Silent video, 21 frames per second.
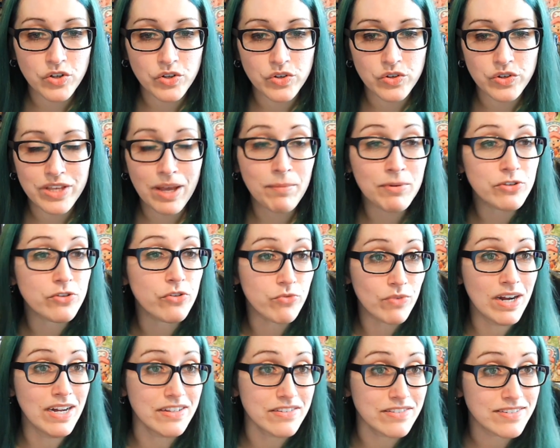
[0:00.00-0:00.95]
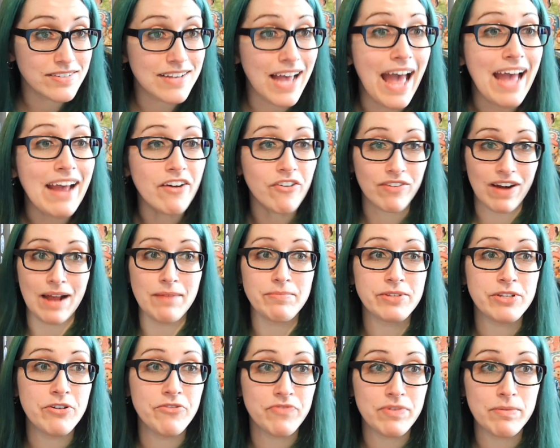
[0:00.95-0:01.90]
Yamato runs and grabs
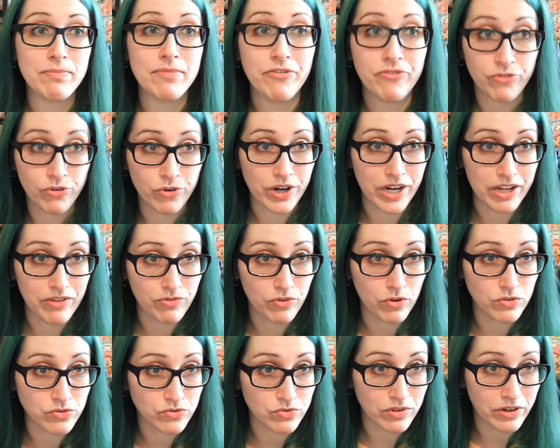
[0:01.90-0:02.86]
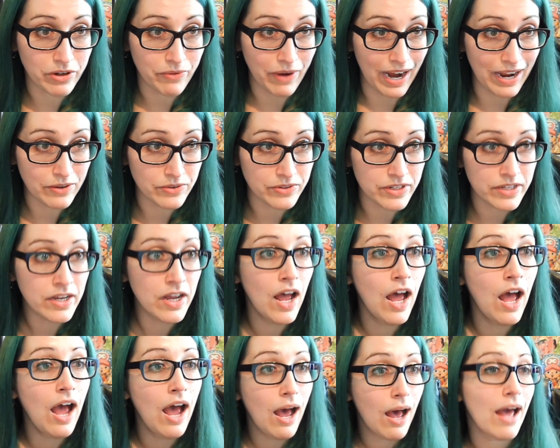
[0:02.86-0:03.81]
Luffy before he falls to the ground.
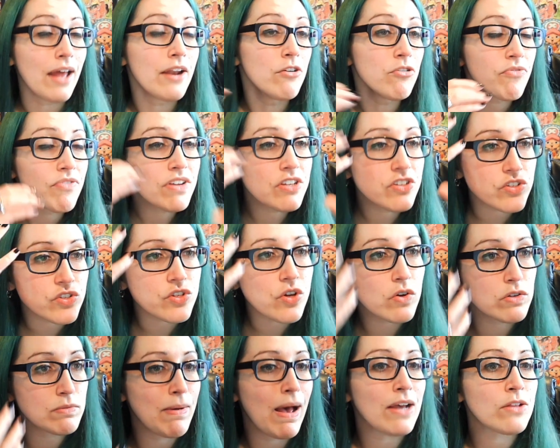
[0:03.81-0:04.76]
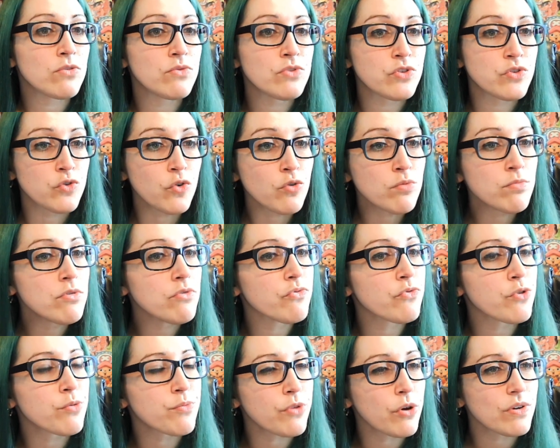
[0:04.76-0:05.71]
And Luffy just goes back to his normal
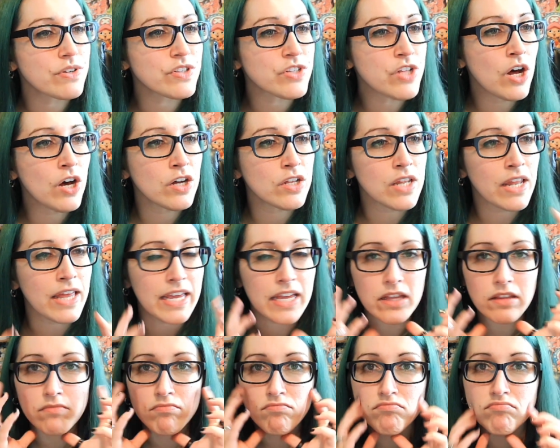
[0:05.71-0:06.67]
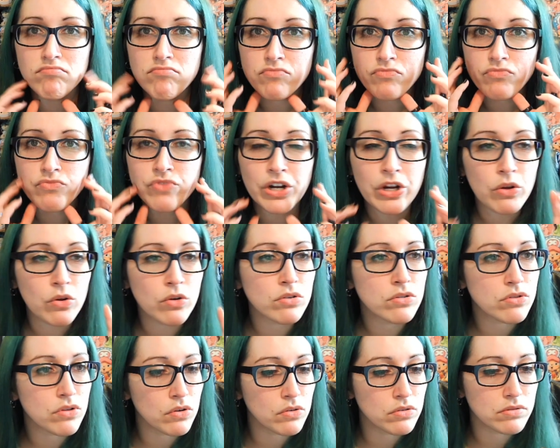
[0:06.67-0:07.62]
form, though. It's not, like,
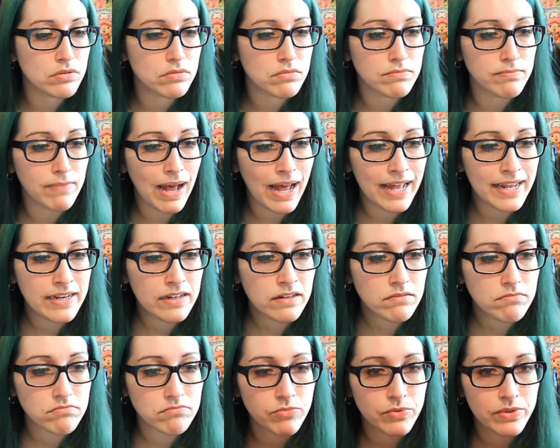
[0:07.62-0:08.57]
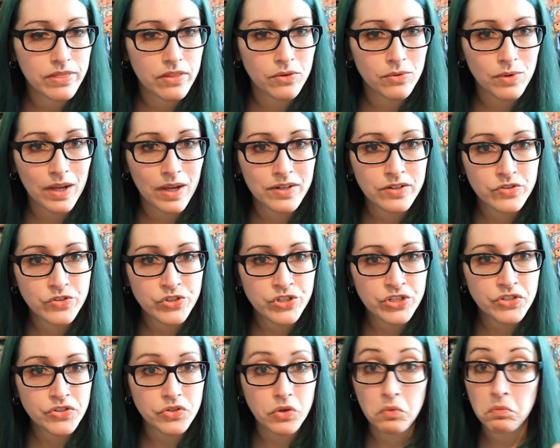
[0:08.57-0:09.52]
wrinkled old man with no energy.
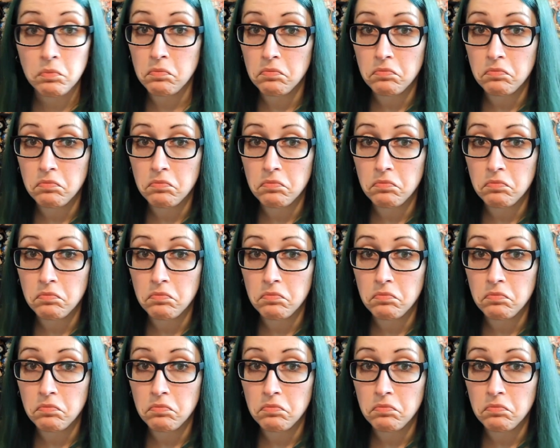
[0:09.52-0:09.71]
So